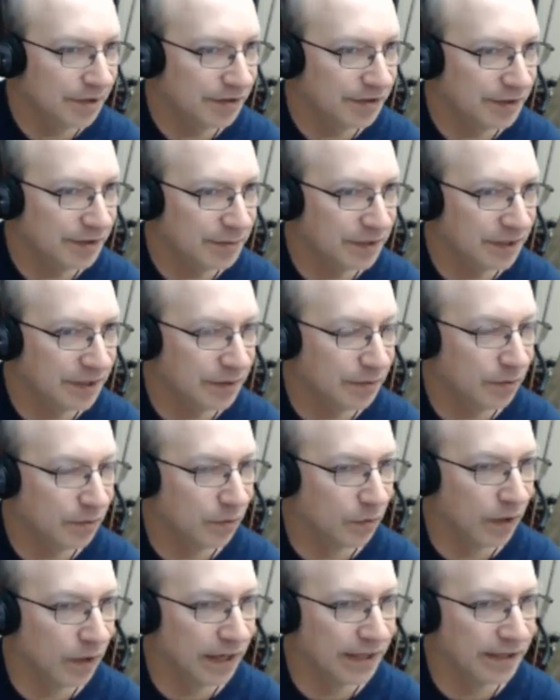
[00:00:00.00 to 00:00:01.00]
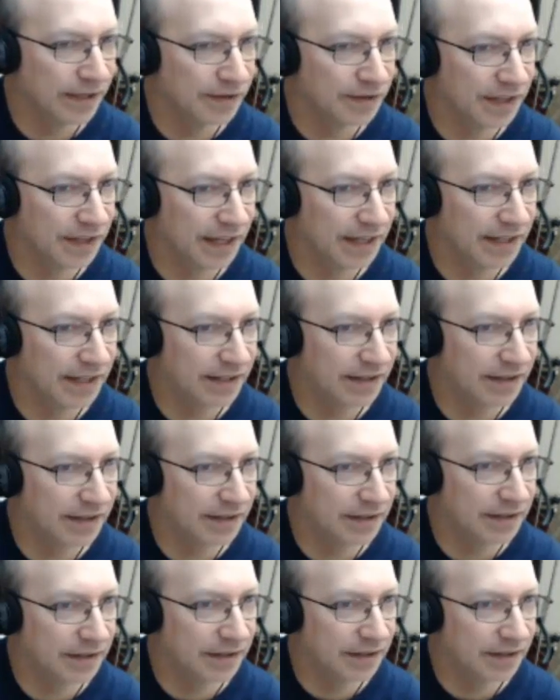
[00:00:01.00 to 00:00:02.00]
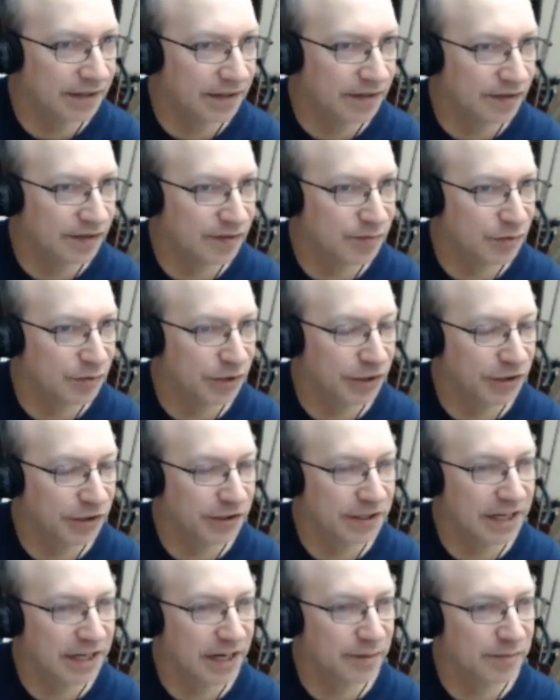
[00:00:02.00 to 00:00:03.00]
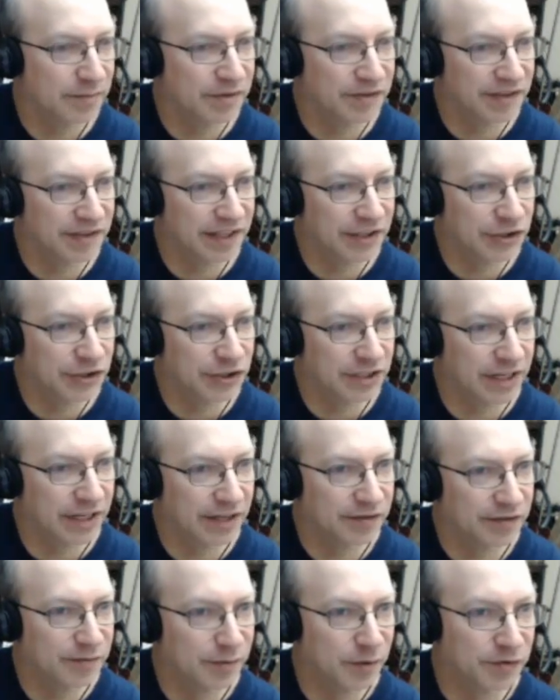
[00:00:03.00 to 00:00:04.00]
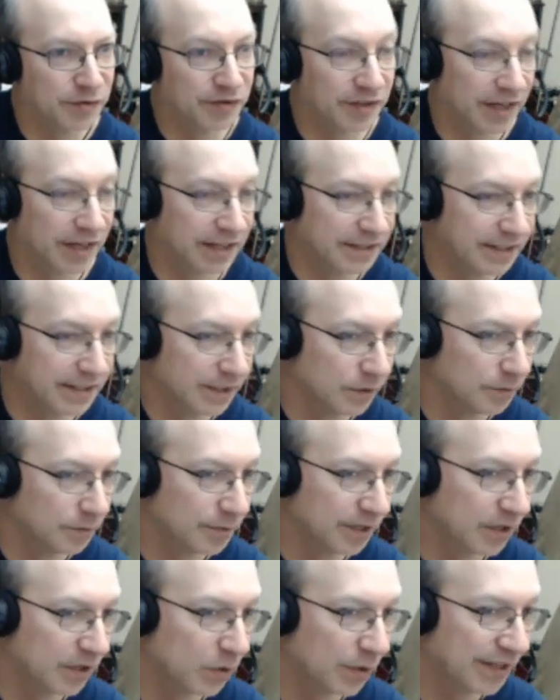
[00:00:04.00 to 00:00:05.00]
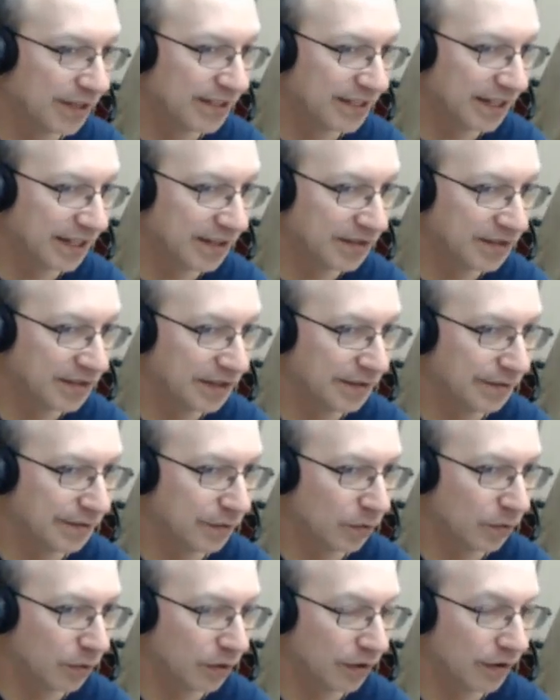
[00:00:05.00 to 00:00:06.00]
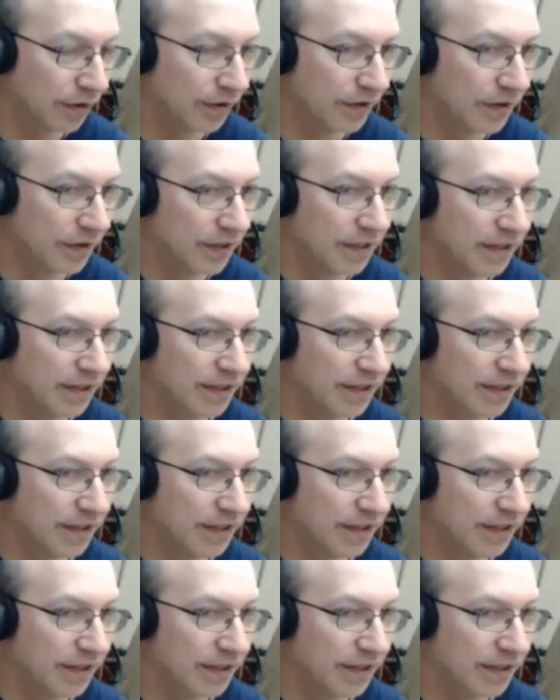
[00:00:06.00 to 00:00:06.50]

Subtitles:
It seems like White is getting some pretty good compensation. I suppose the idea would be queen takes d4.